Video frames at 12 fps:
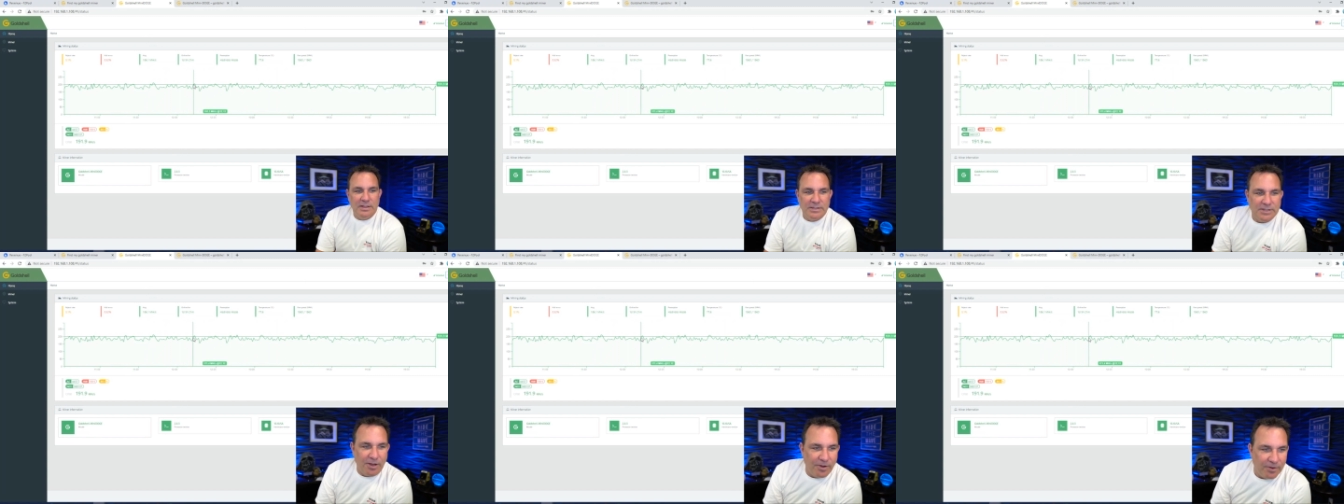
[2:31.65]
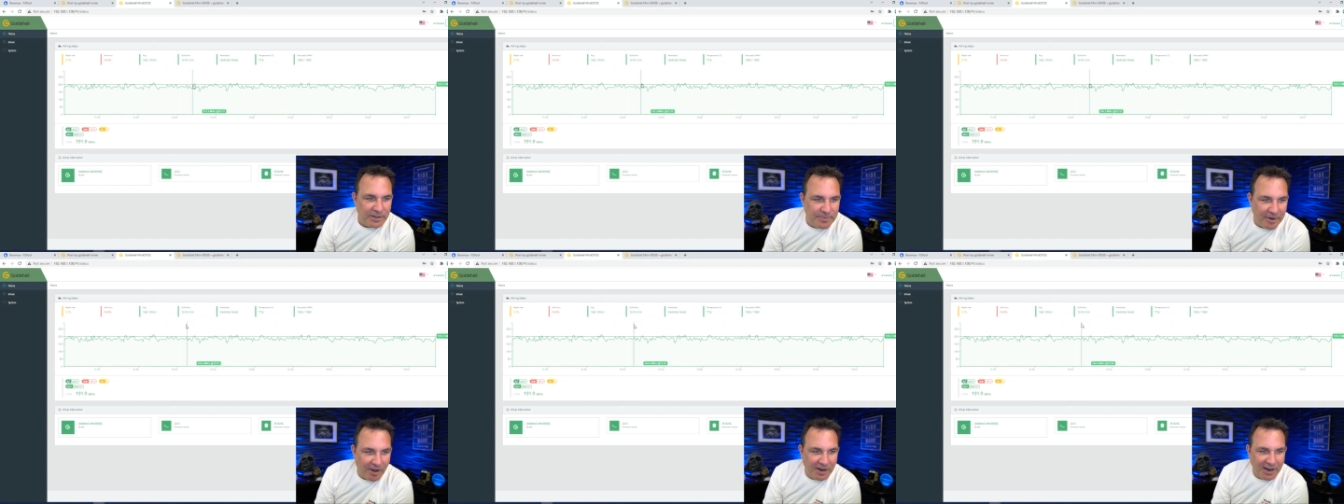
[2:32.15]
So it's
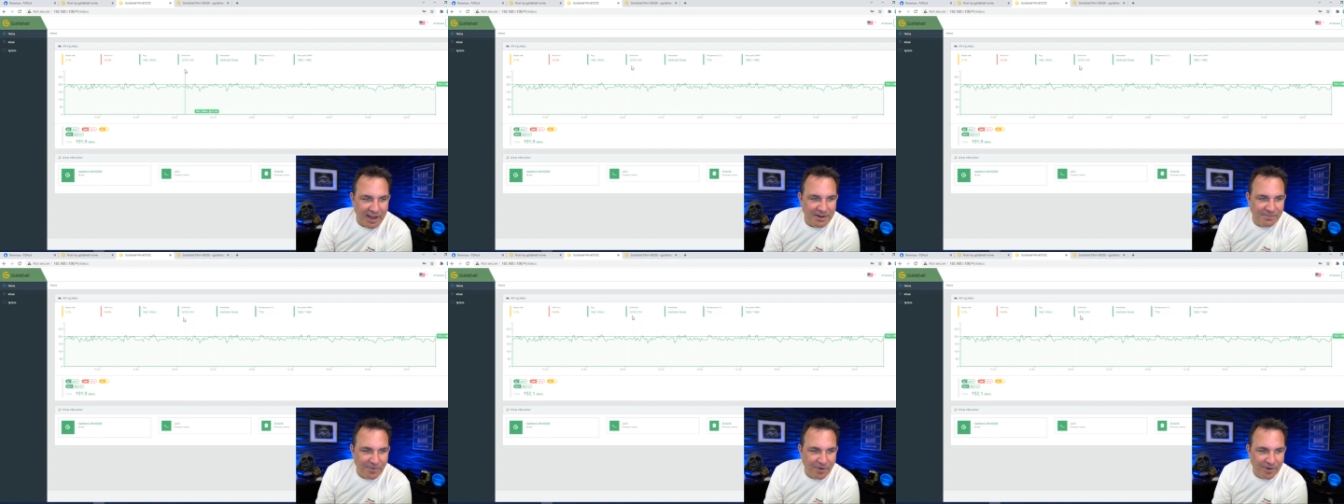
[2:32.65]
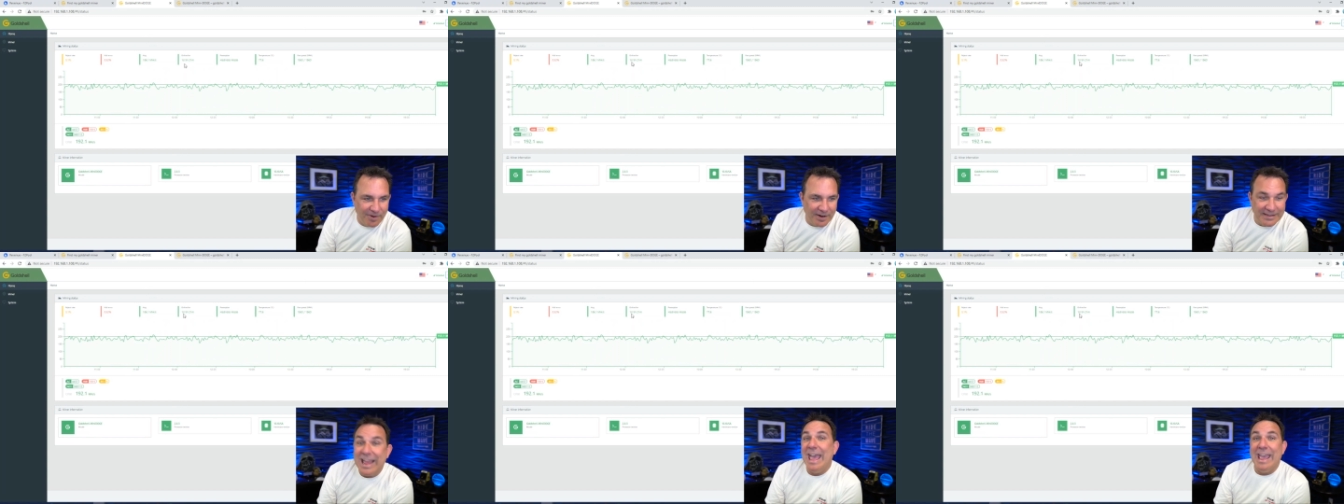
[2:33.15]
been online for a
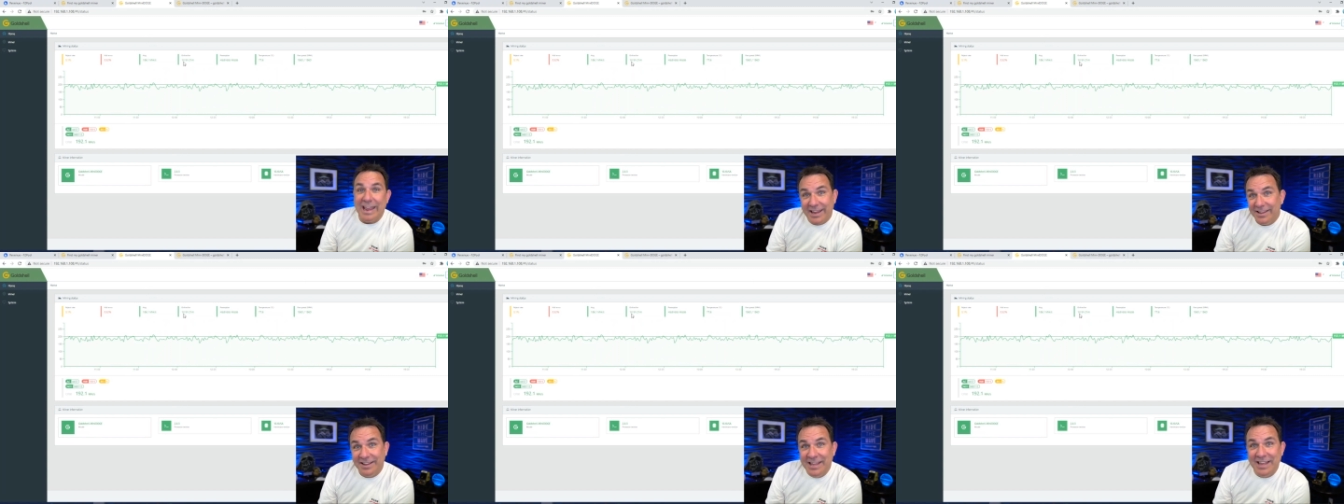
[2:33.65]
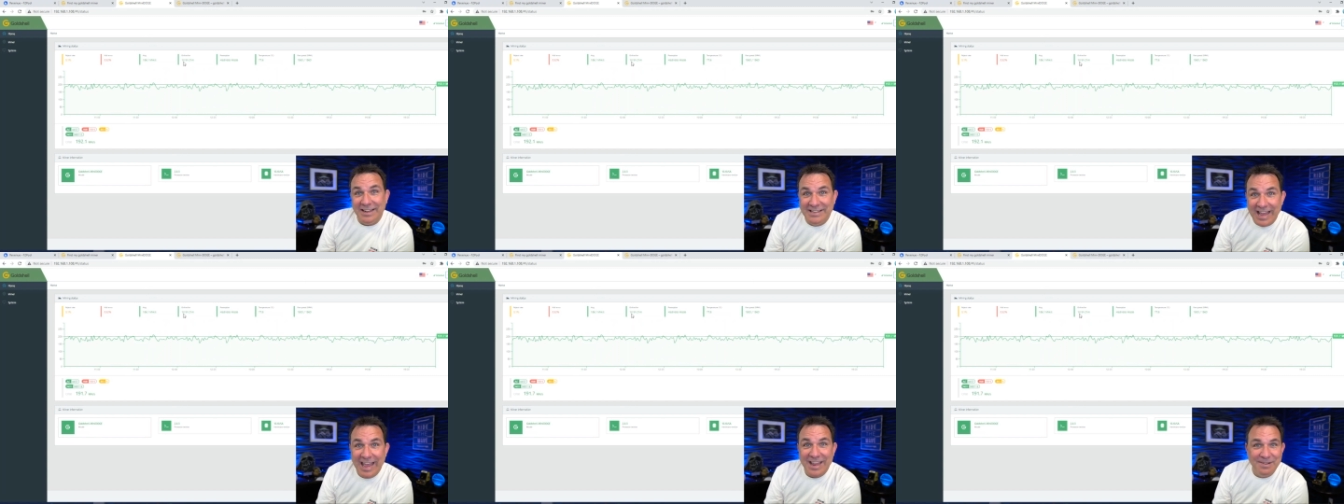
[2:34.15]
day, a
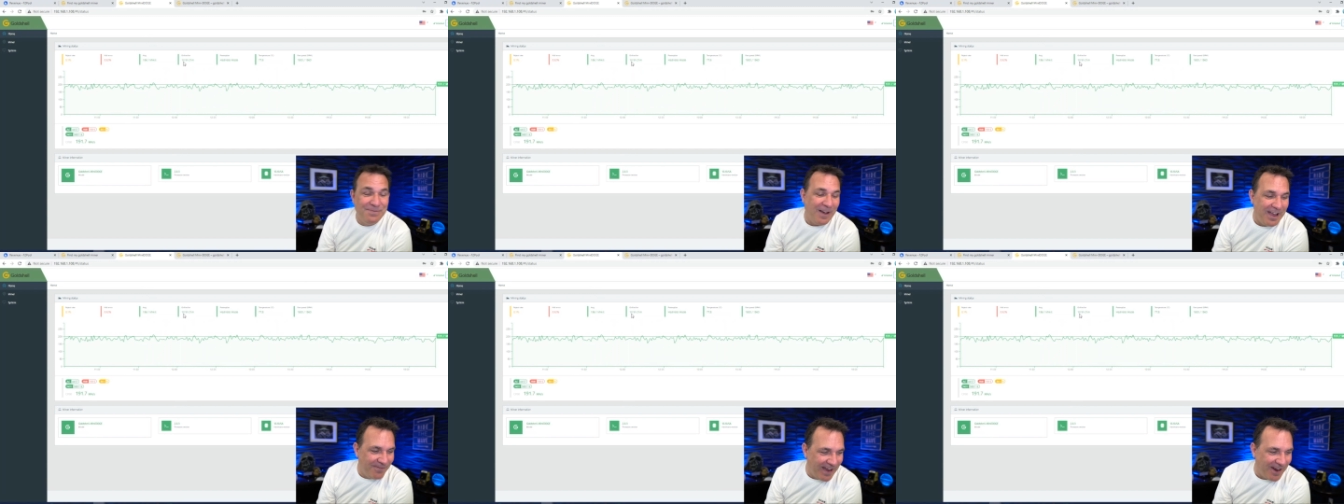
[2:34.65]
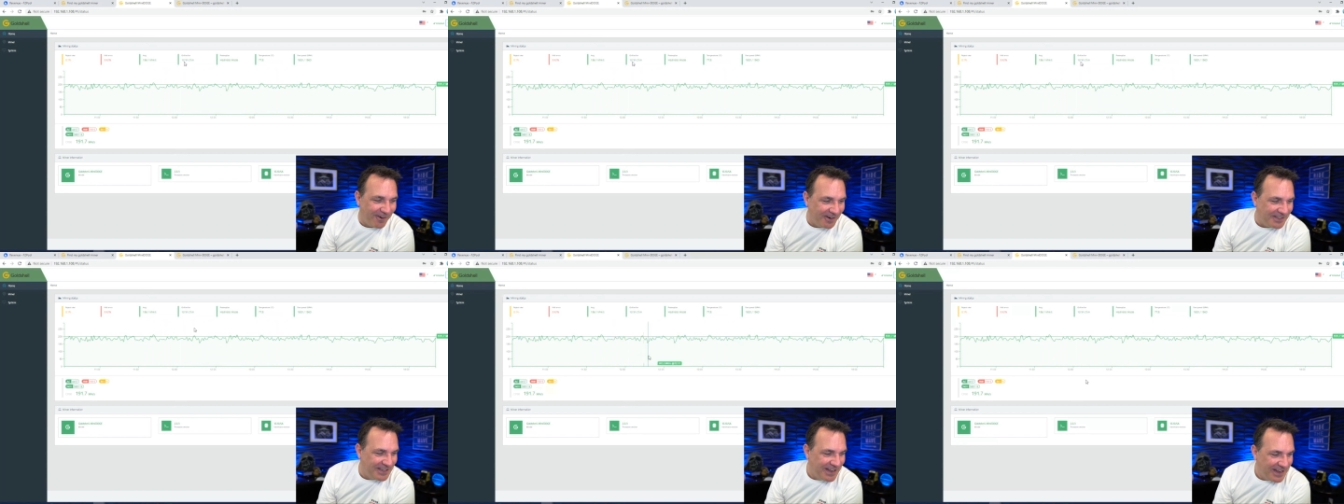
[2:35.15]
day and five hours.